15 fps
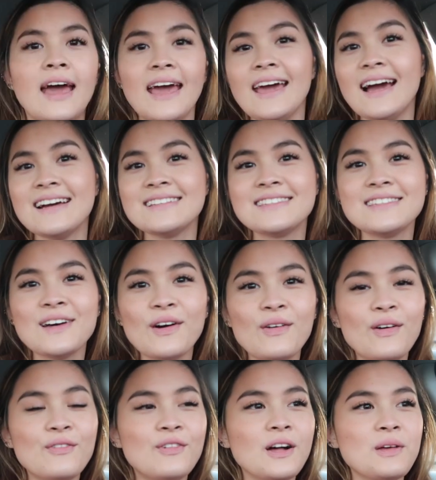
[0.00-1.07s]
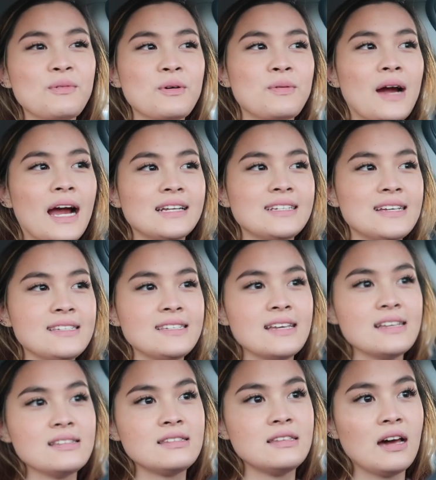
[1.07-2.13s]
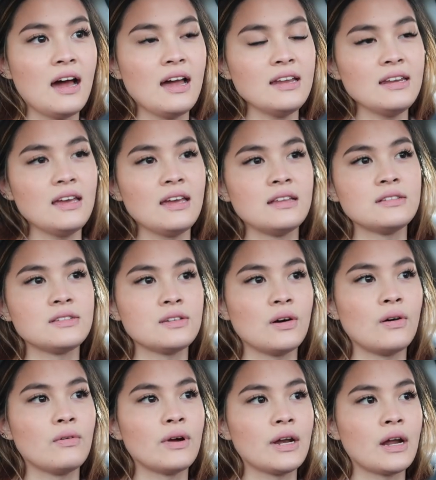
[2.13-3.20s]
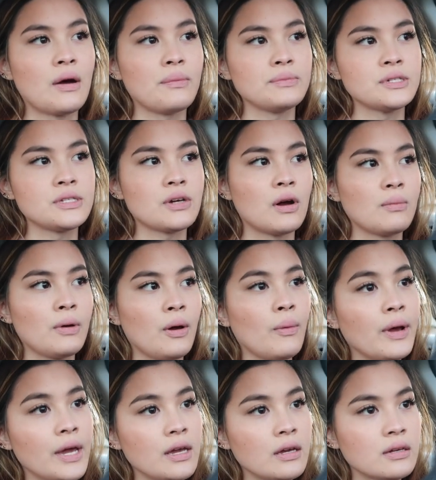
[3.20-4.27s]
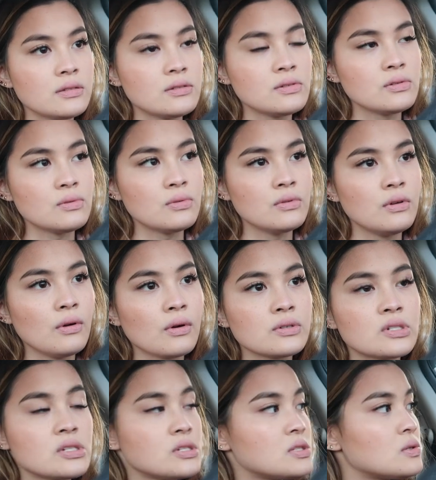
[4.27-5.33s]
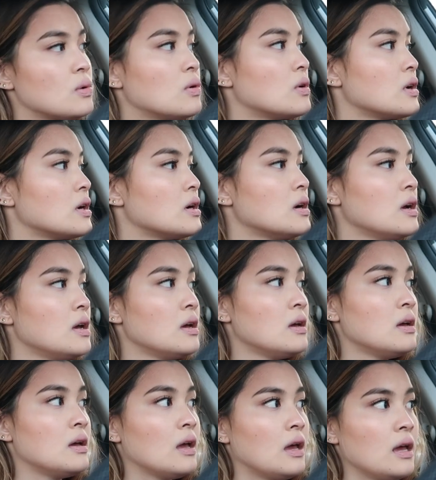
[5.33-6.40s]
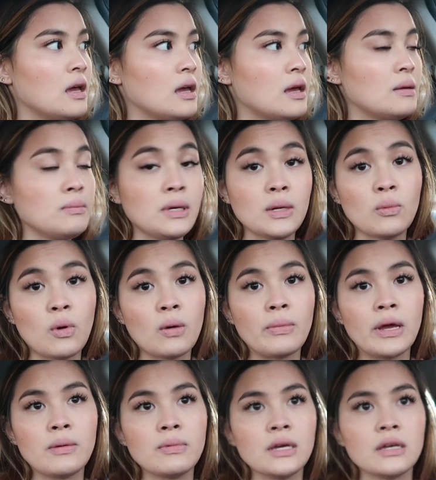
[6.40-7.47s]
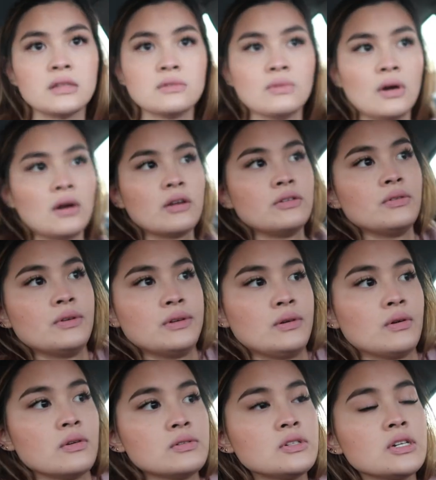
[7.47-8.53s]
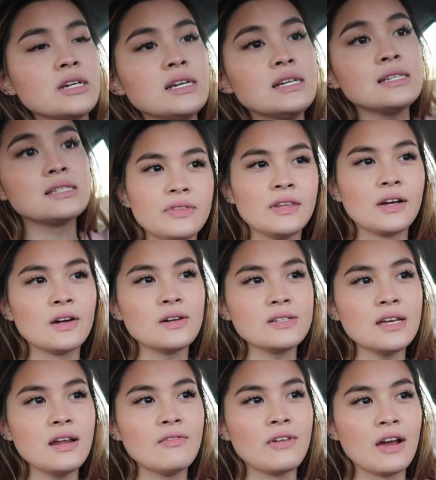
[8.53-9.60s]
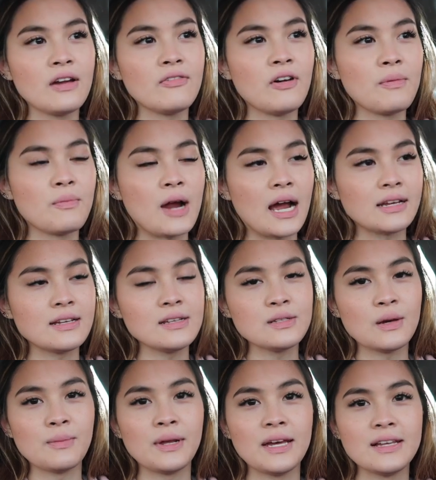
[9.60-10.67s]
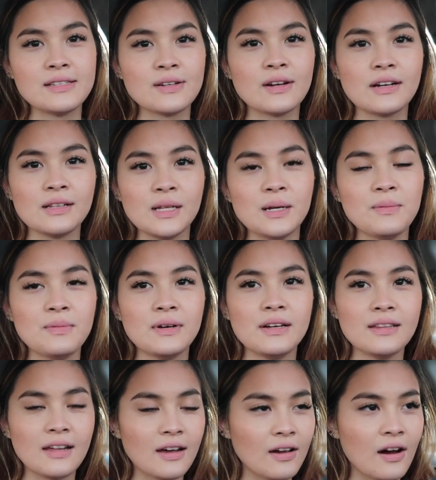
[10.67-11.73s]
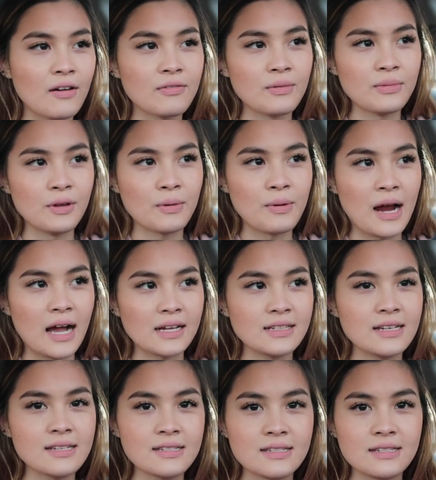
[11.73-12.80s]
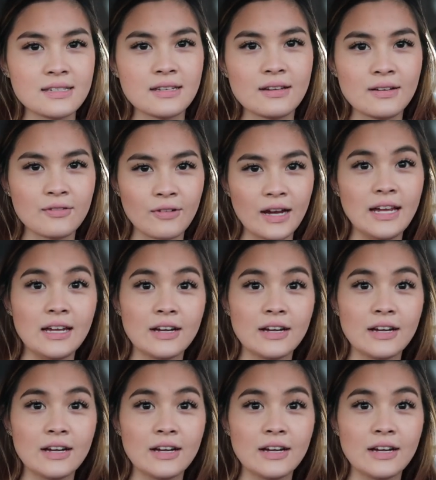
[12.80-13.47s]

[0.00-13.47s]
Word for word: Hey guys, so volleyball practice is done and so right now I'm just on my way to the grocery store and meet Walmart because we are doing groceries. The girls had a very fun practice so I'm going to insert a clip that I got from their practice right